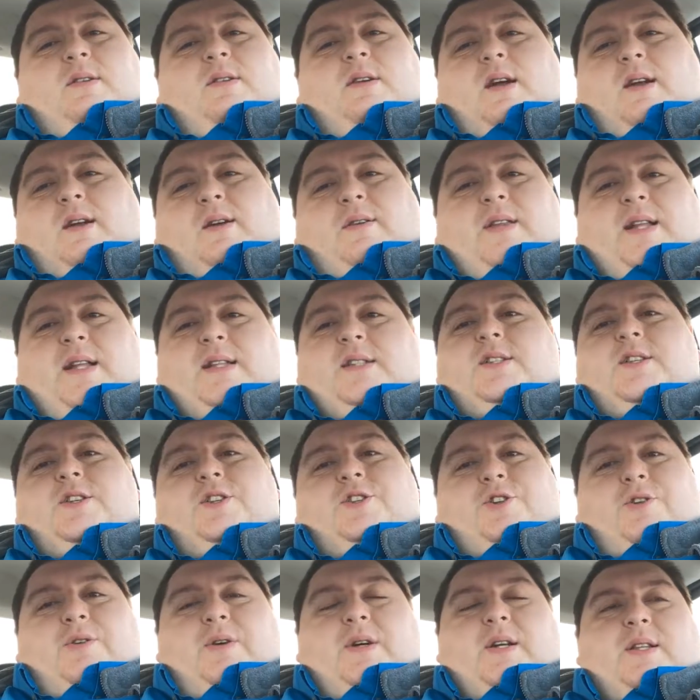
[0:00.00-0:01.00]
I know that's the
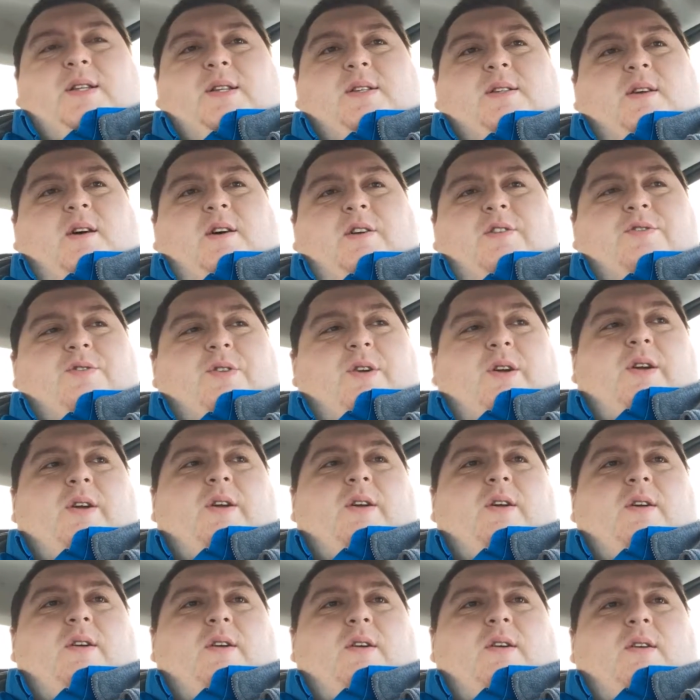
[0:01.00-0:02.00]
joke in this country.
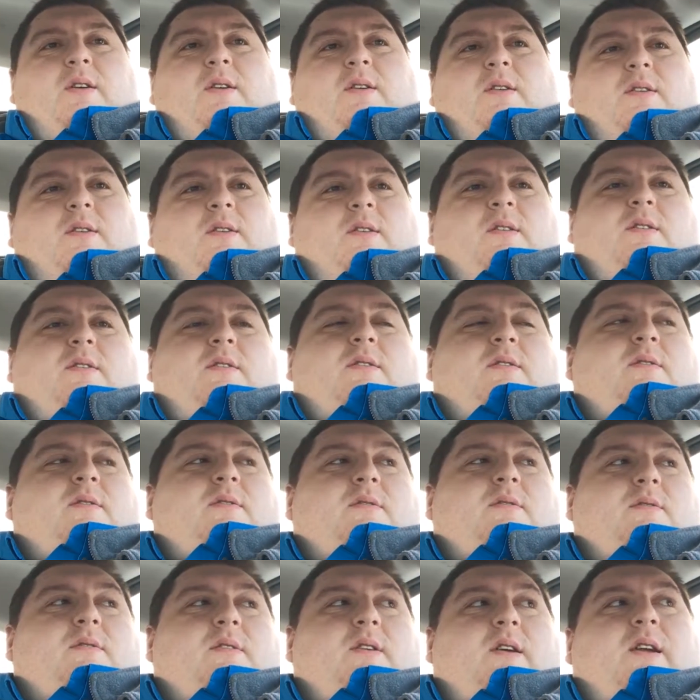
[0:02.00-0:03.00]

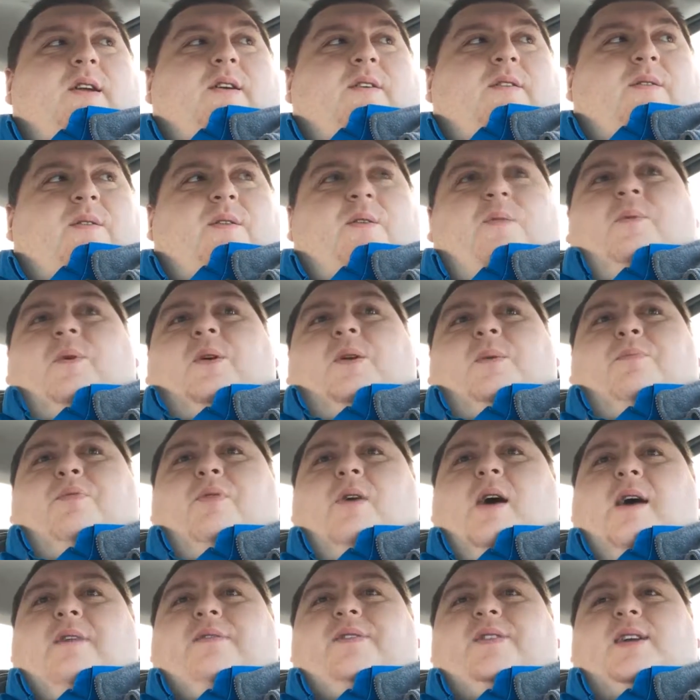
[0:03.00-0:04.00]
You want to
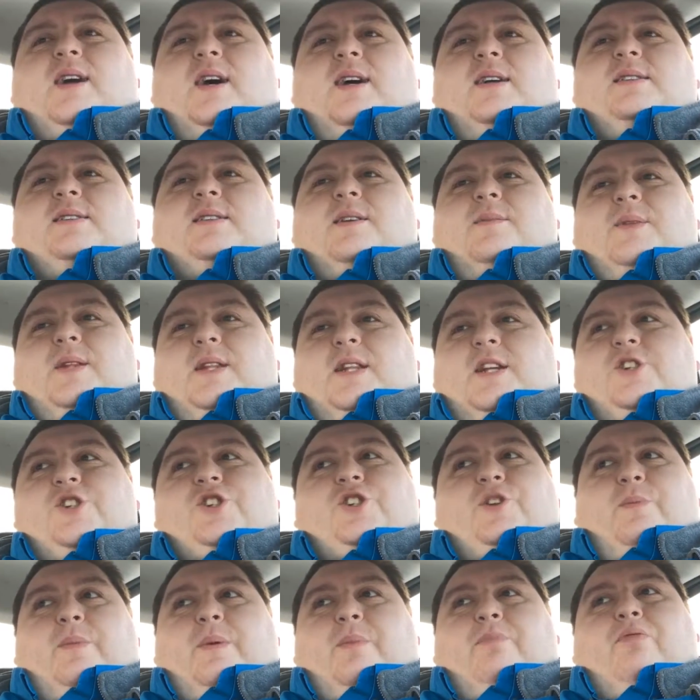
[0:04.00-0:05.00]
profitize something that
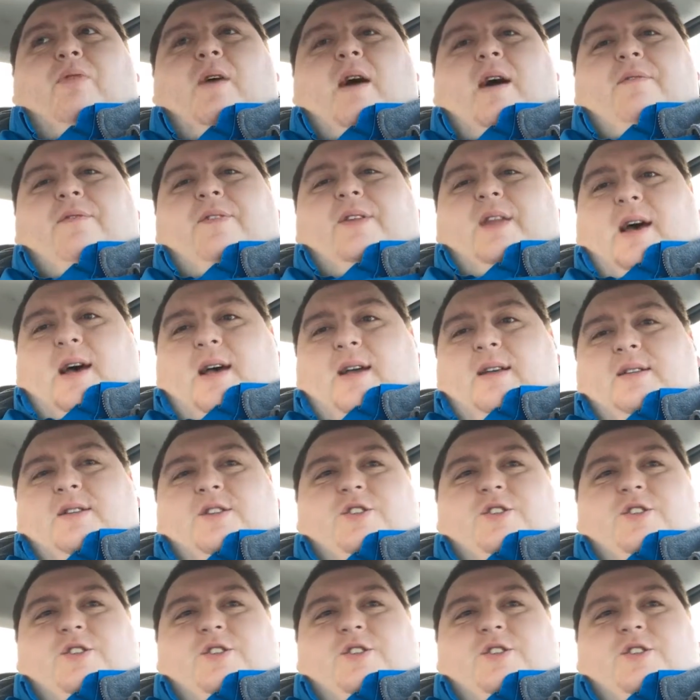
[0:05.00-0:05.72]
shouldn't be profitized.